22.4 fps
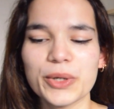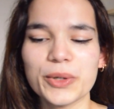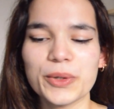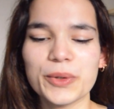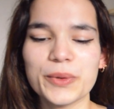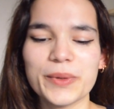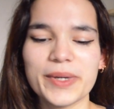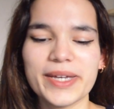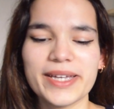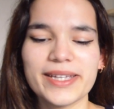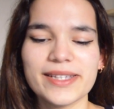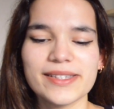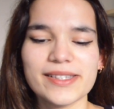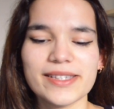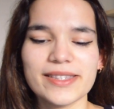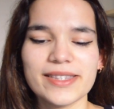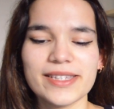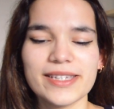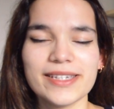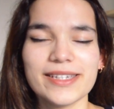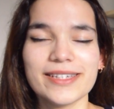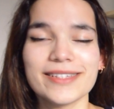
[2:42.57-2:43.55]
who is
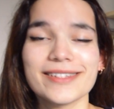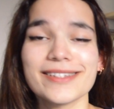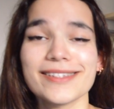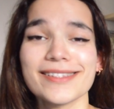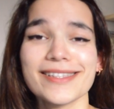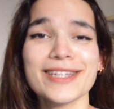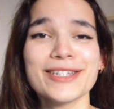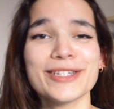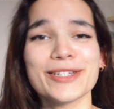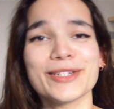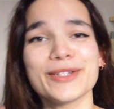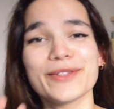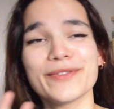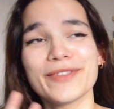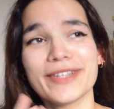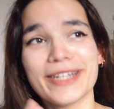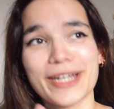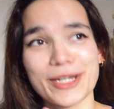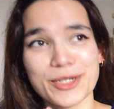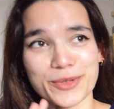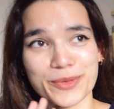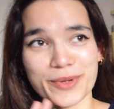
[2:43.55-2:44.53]
the descendant of the
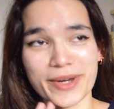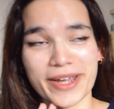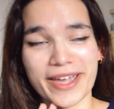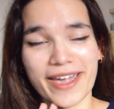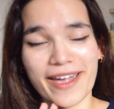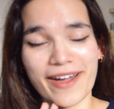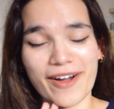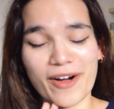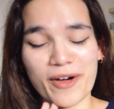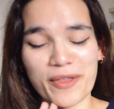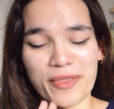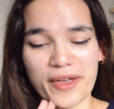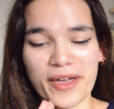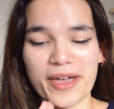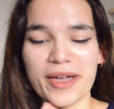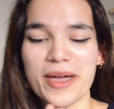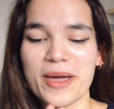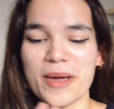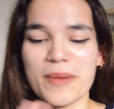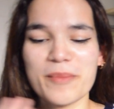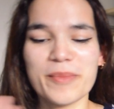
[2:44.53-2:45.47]
legendary King Arthur,